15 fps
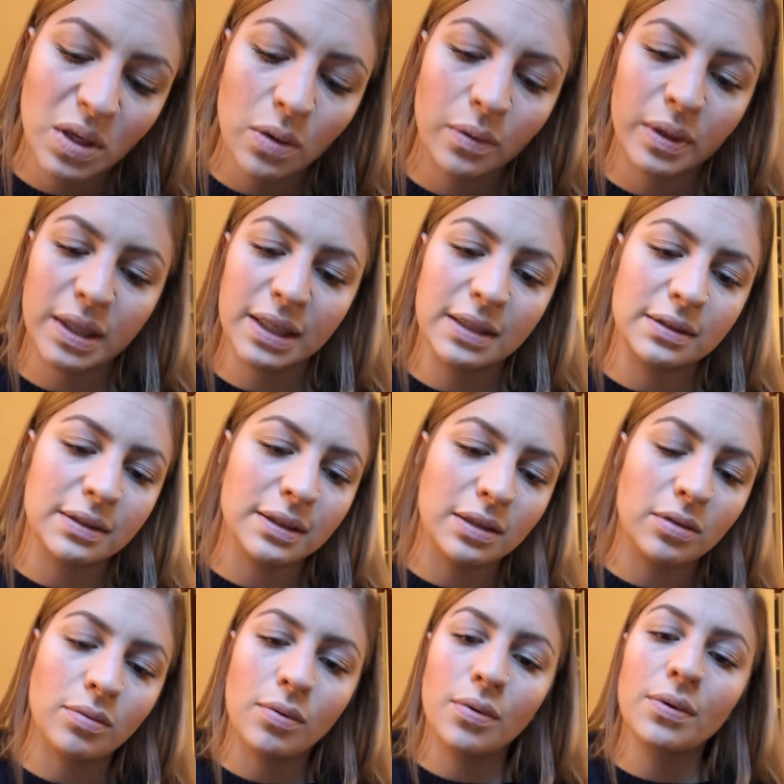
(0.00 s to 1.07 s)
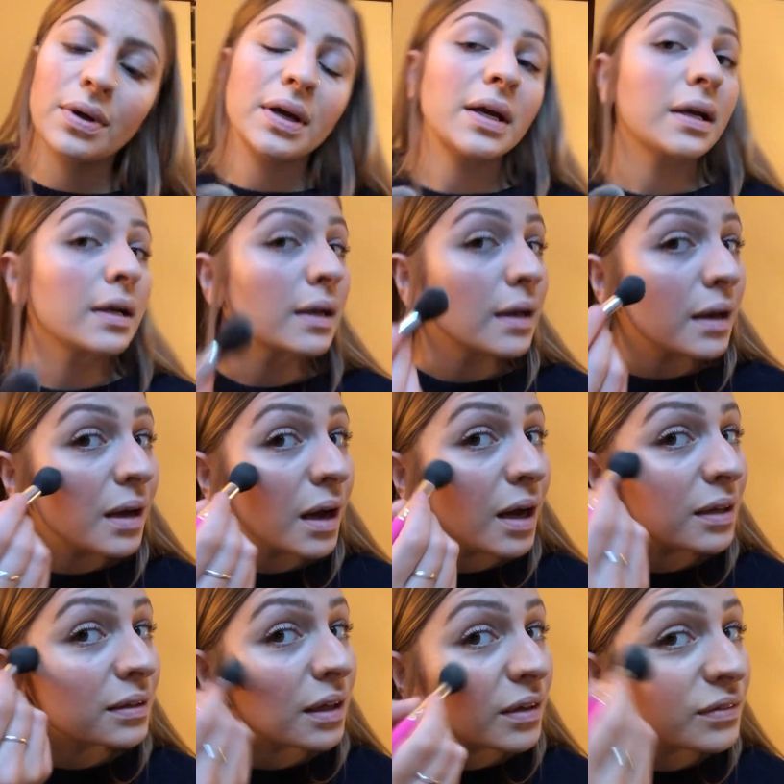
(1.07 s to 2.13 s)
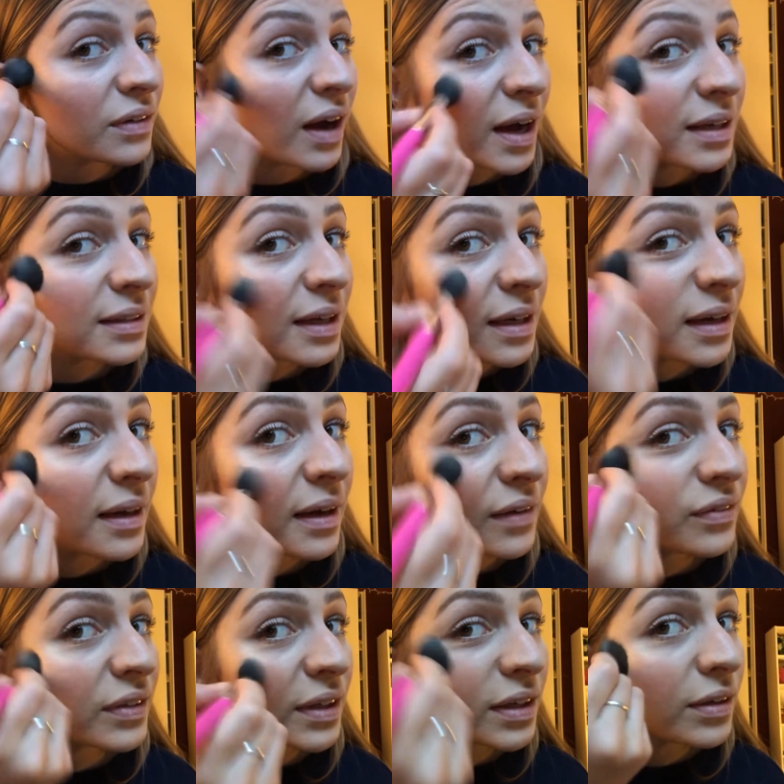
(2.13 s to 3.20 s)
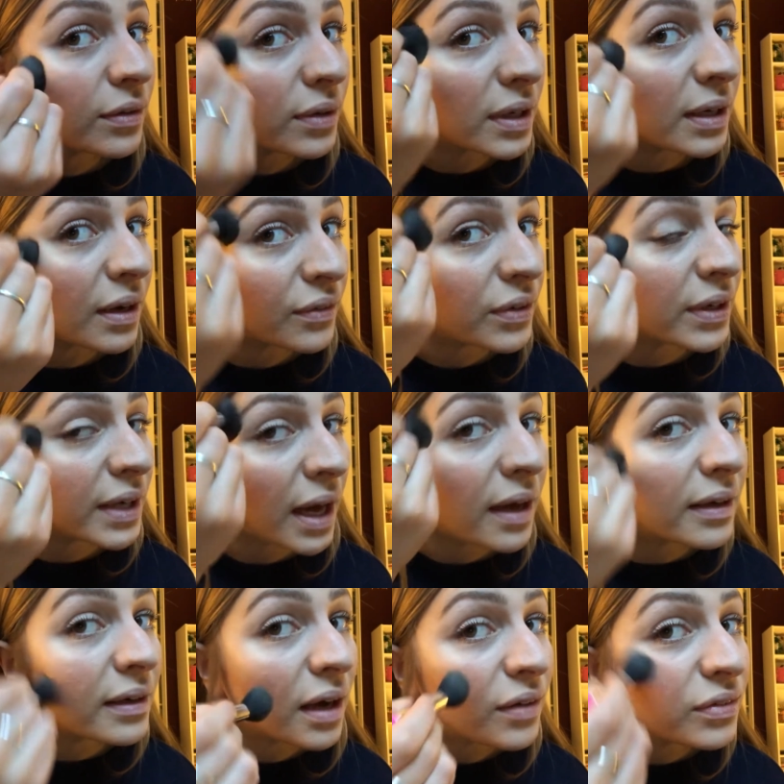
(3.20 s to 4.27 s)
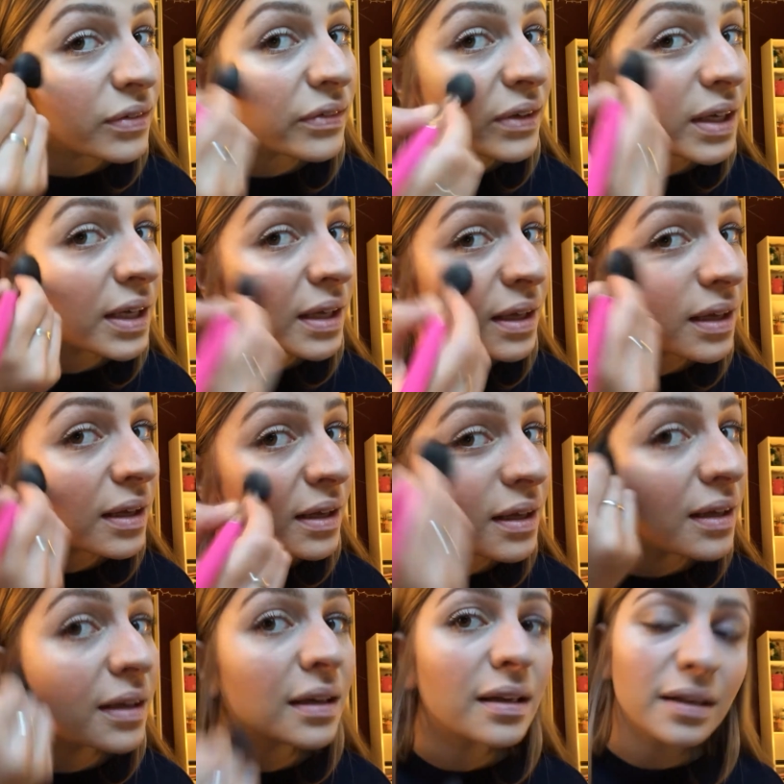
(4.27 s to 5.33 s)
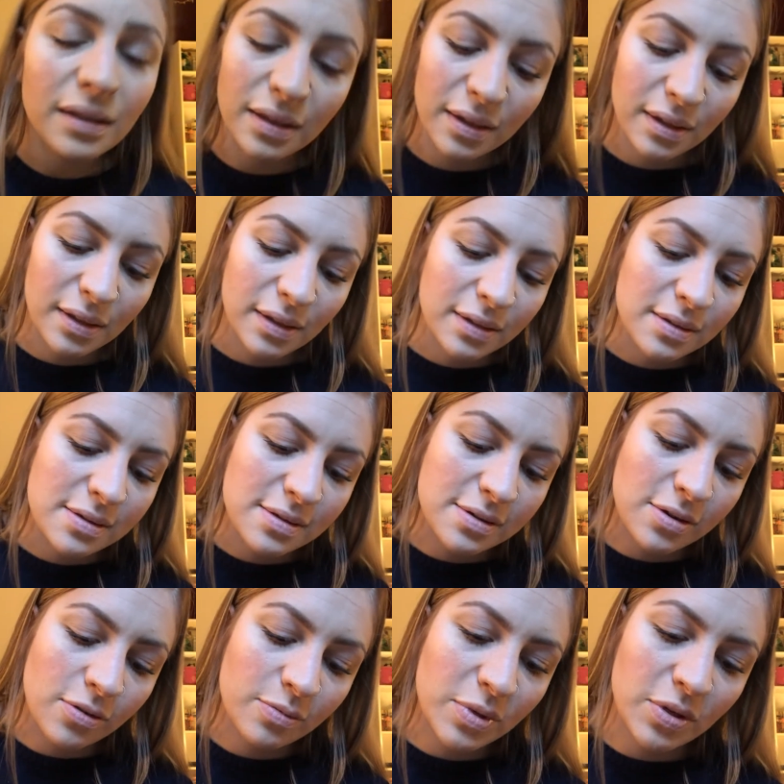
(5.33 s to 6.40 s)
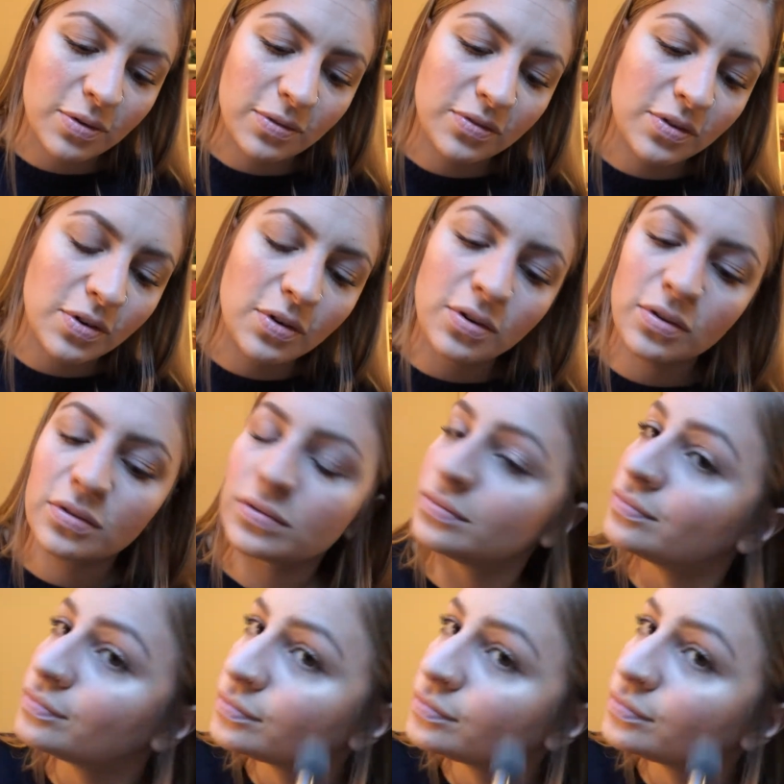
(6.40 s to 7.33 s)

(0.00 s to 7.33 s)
Going in a little more. I love highlight. I feel like you can never get enough of it. It's so beautiful.